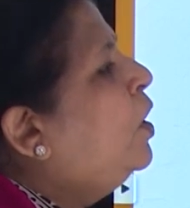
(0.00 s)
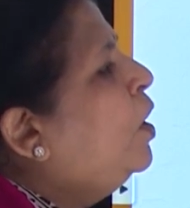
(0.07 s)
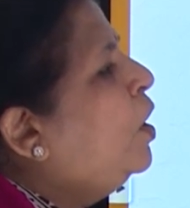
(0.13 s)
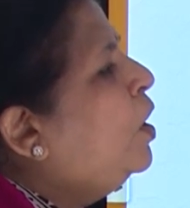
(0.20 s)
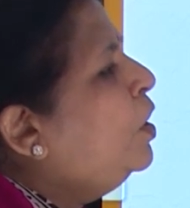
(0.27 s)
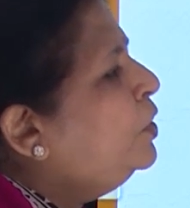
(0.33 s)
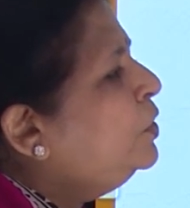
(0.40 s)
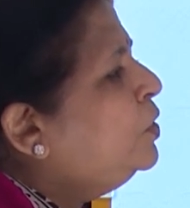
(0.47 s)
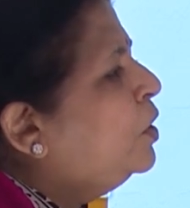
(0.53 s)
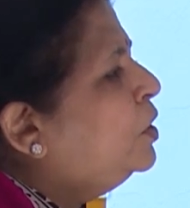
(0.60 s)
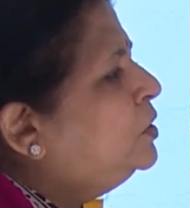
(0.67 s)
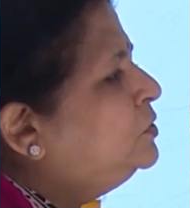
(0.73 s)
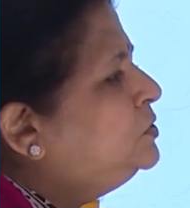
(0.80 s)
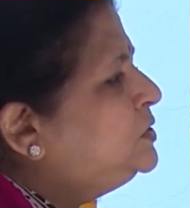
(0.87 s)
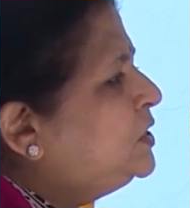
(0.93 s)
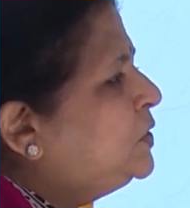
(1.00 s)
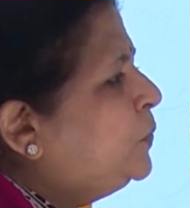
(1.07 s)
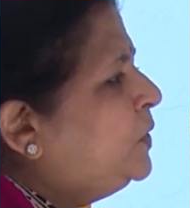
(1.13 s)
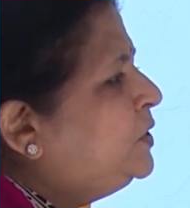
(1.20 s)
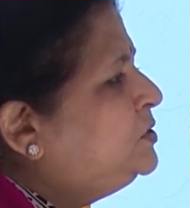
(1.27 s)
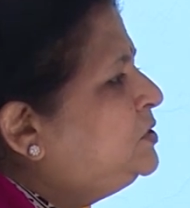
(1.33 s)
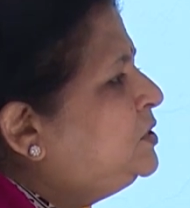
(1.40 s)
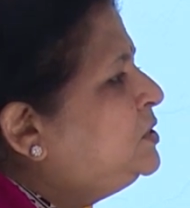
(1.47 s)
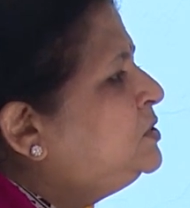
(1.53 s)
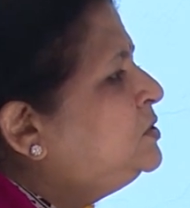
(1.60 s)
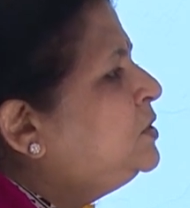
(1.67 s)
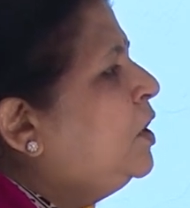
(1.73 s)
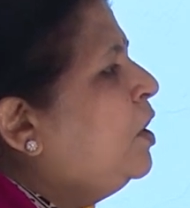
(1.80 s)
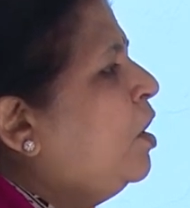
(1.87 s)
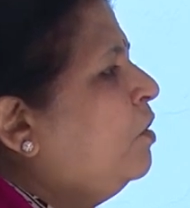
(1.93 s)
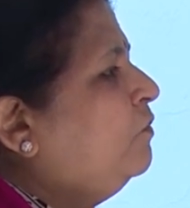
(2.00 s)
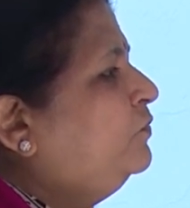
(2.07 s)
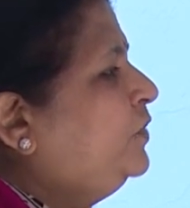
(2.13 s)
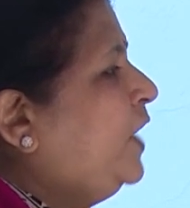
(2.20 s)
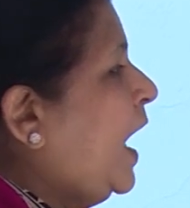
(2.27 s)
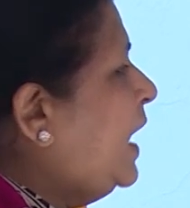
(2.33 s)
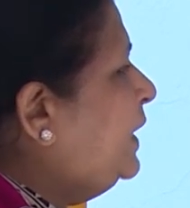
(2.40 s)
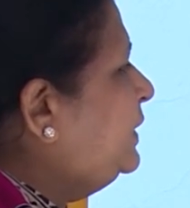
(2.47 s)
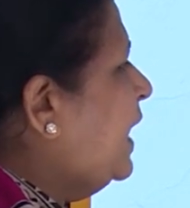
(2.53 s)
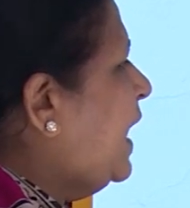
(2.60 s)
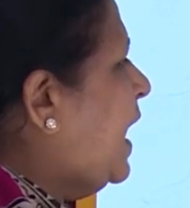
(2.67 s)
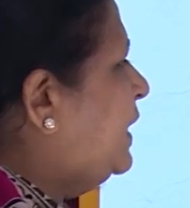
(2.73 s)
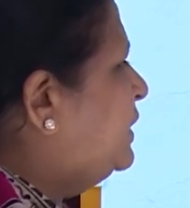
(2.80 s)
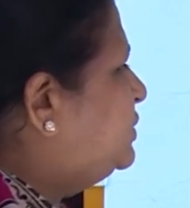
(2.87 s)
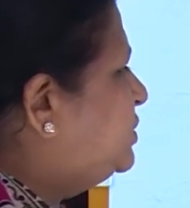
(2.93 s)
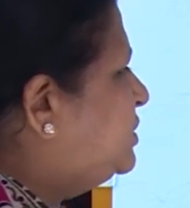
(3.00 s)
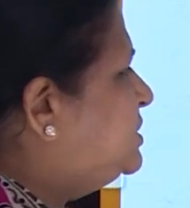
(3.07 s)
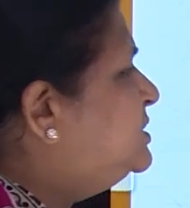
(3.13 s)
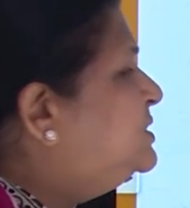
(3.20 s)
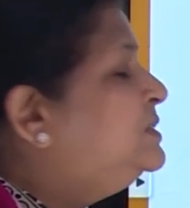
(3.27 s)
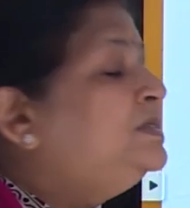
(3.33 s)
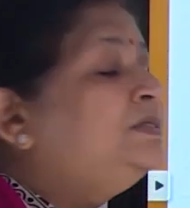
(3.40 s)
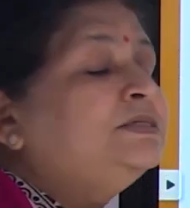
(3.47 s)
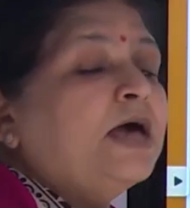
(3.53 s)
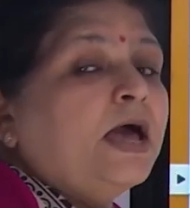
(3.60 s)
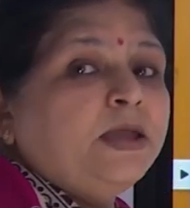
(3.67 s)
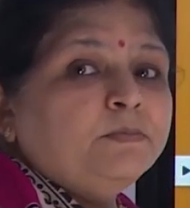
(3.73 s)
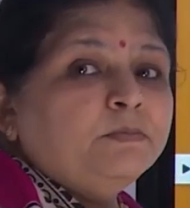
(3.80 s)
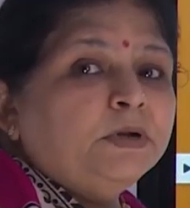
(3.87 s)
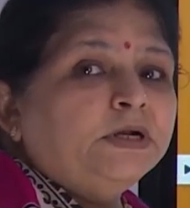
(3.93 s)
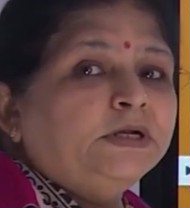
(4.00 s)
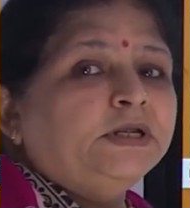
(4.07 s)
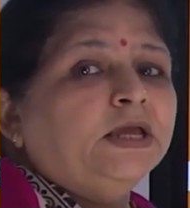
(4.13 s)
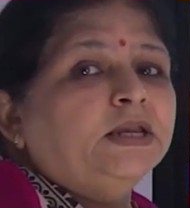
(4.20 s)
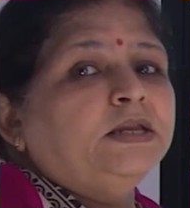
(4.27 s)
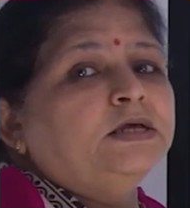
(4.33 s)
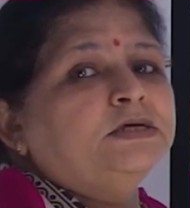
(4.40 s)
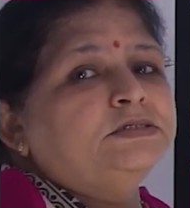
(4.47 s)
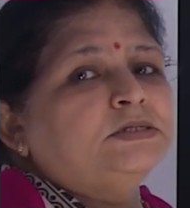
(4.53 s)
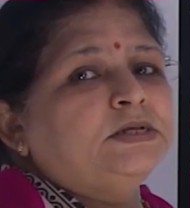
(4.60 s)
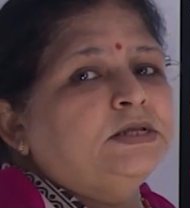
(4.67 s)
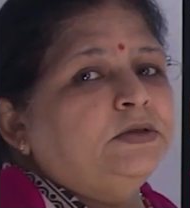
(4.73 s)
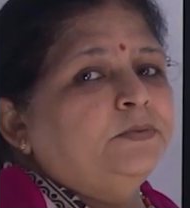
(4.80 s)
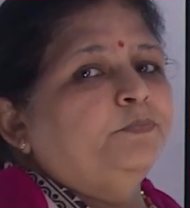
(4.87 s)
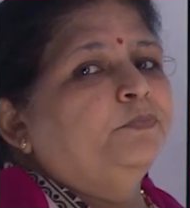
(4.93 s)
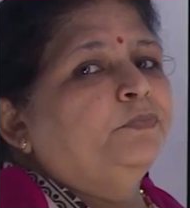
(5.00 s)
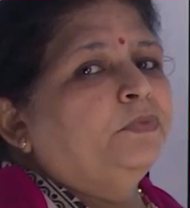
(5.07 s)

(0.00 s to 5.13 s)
or consequences of that action simultaneously.